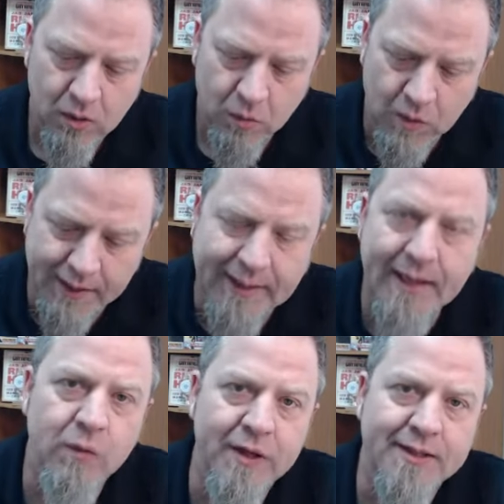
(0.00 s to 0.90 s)
Why
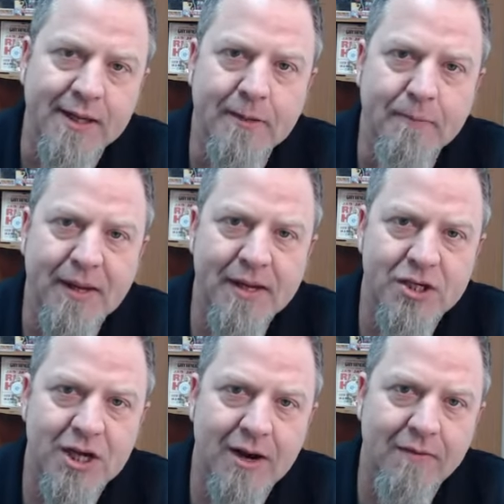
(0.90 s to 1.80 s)
can't we take a
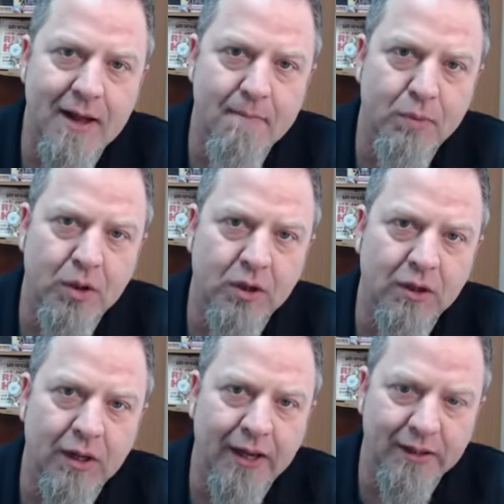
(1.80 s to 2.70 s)
page out of that
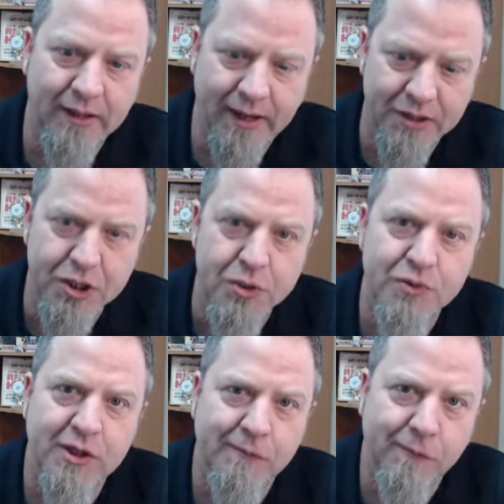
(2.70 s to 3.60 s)
book and, and
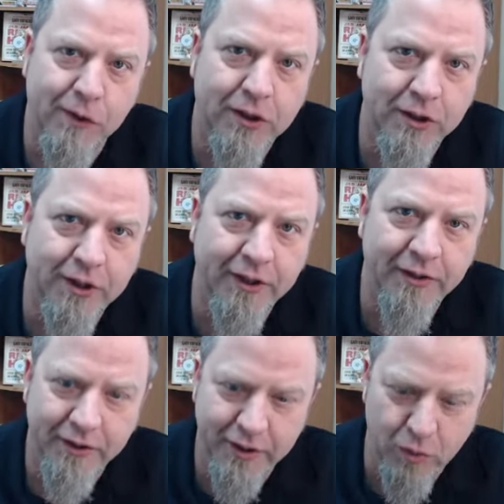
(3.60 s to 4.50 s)
use it for good?
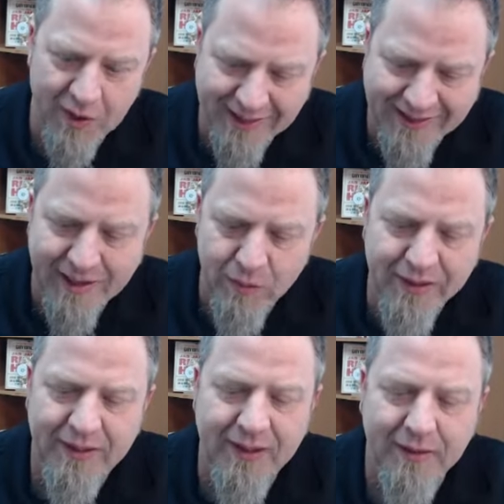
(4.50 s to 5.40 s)
You know, why can't
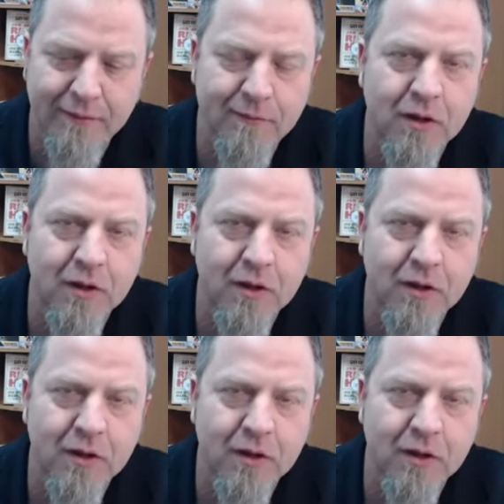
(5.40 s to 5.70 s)
we give,